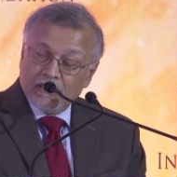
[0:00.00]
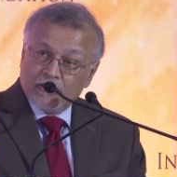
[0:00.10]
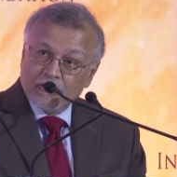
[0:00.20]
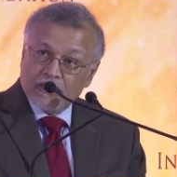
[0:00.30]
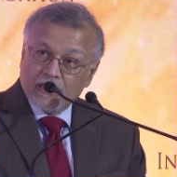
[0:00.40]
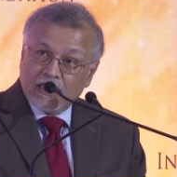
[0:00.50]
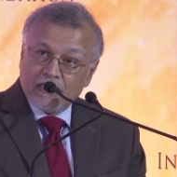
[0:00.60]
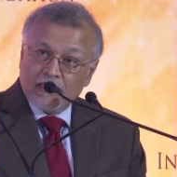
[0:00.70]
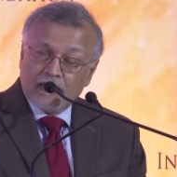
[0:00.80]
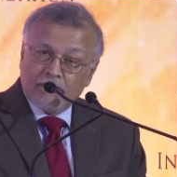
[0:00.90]
to
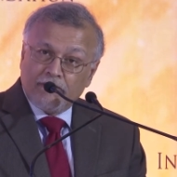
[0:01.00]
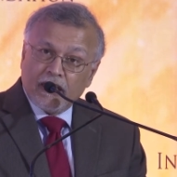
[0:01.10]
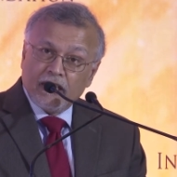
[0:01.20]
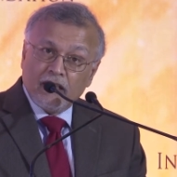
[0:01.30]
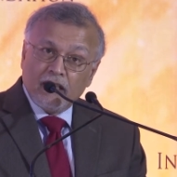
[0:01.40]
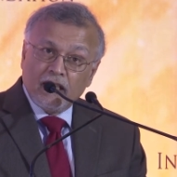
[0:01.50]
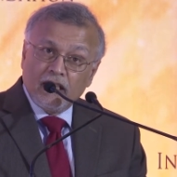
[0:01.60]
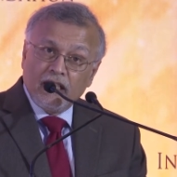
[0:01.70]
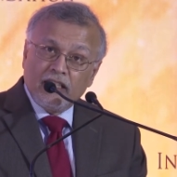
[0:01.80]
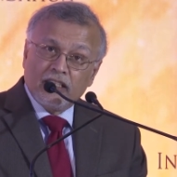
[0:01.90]
study the very
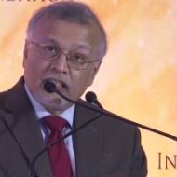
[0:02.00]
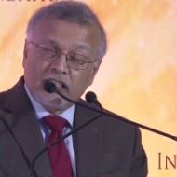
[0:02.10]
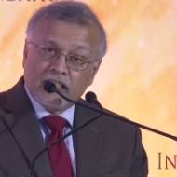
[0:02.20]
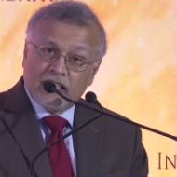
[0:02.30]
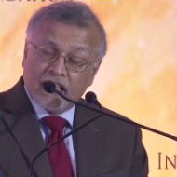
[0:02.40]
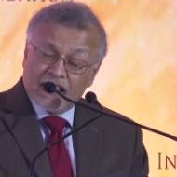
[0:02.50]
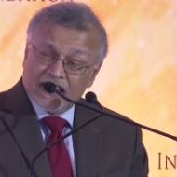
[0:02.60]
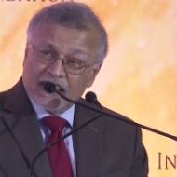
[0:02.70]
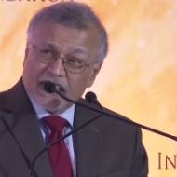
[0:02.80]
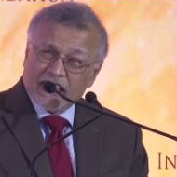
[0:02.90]
earliest
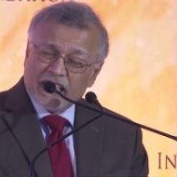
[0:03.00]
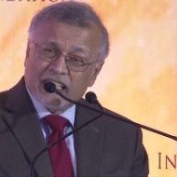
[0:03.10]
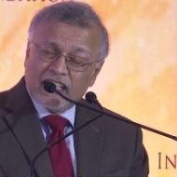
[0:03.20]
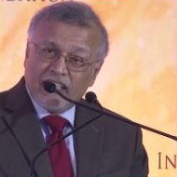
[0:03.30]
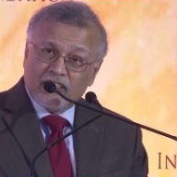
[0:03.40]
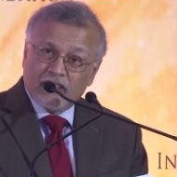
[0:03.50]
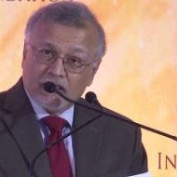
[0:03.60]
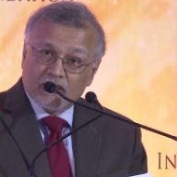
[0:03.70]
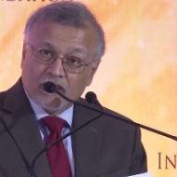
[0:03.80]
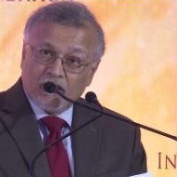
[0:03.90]

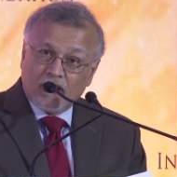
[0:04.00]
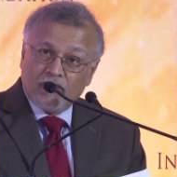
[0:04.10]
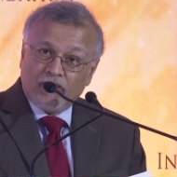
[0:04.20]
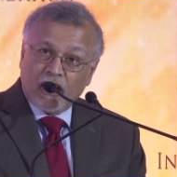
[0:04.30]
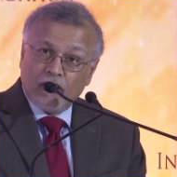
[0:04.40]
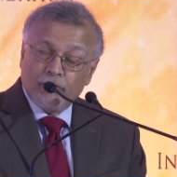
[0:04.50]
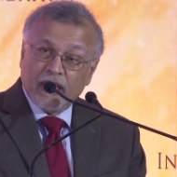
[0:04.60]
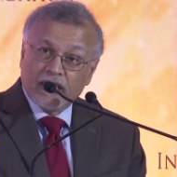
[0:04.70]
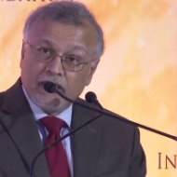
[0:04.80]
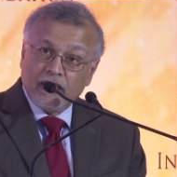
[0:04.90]
stages of how
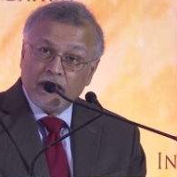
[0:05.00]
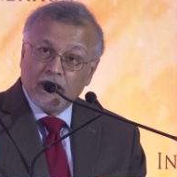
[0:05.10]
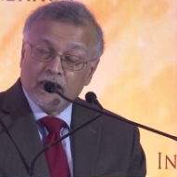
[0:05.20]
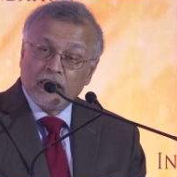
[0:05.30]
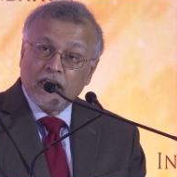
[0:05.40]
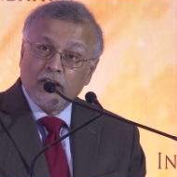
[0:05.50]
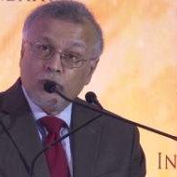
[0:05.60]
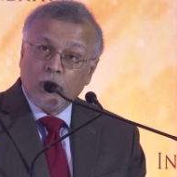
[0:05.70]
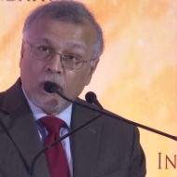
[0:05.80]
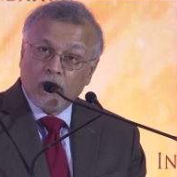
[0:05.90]
bacterial cell
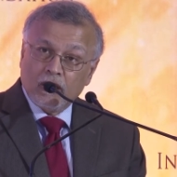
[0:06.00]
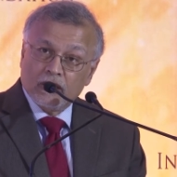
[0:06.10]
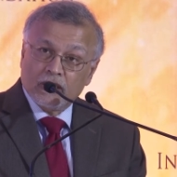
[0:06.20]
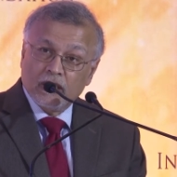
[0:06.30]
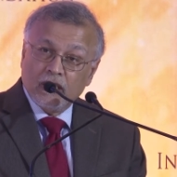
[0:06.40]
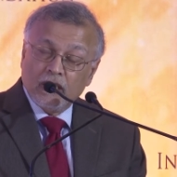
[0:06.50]
walls